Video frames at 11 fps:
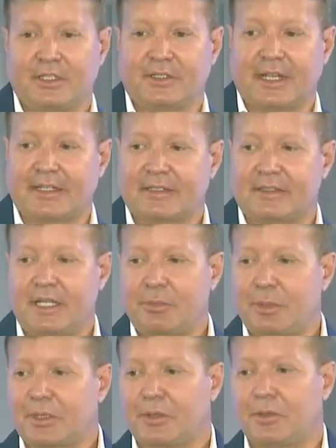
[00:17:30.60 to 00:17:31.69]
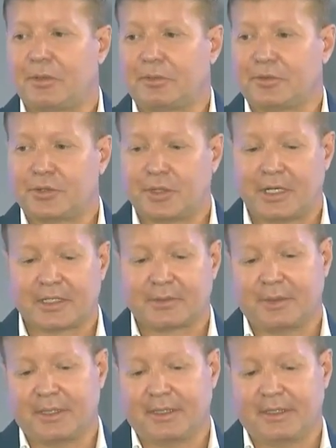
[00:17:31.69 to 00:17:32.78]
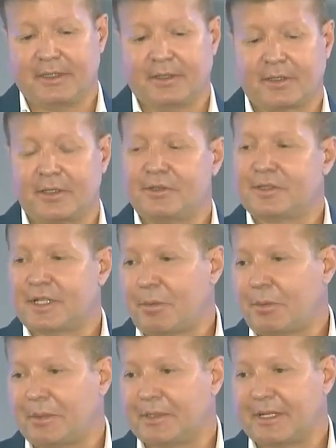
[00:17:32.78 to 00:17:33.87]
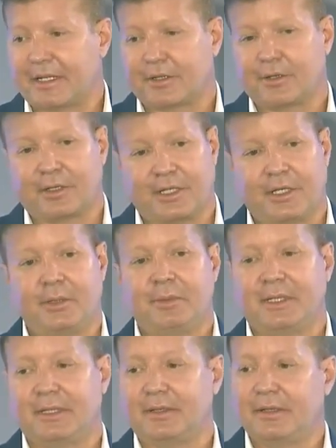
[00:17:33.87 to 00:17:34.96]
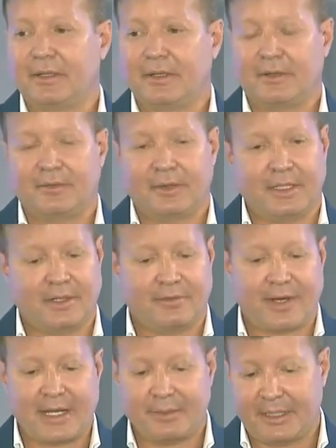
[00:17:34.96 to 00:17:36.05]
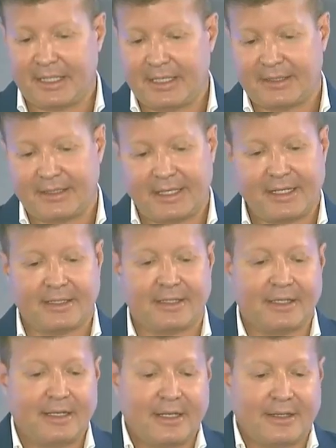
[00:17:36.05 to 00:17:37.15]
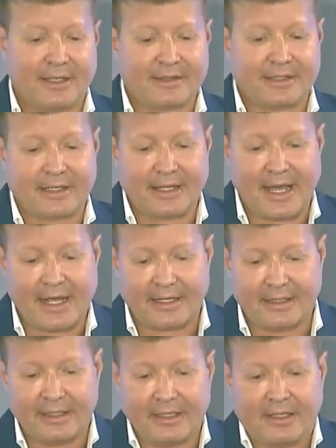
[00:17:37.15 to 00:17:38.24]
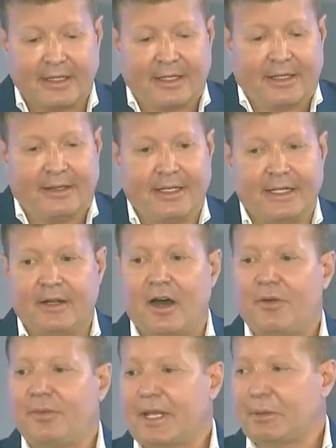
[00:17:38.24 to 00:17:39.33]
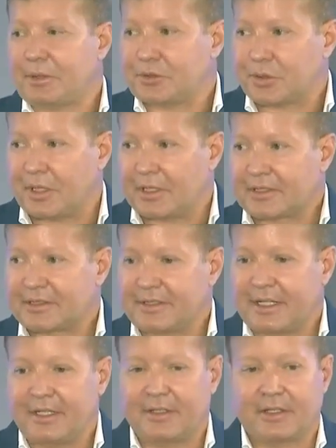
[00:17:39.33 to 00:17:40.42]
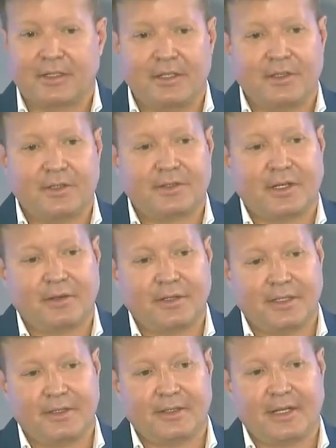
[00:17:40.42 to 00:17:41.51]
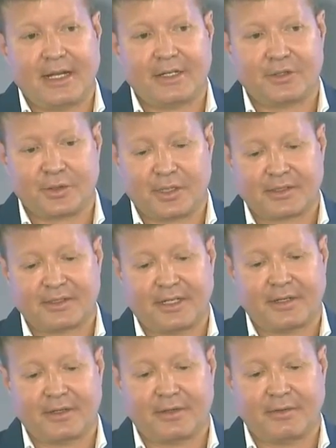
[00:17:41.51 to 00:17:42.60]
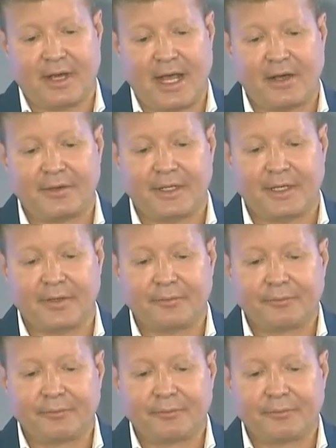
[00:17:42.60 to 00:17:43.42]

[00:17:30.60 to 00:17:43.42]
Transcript: like typical drugs, but includes supplements like curcumin and vitamin E and D and things like that, and then off-label drugs that you can use. So there's a lot of drugs that are out there.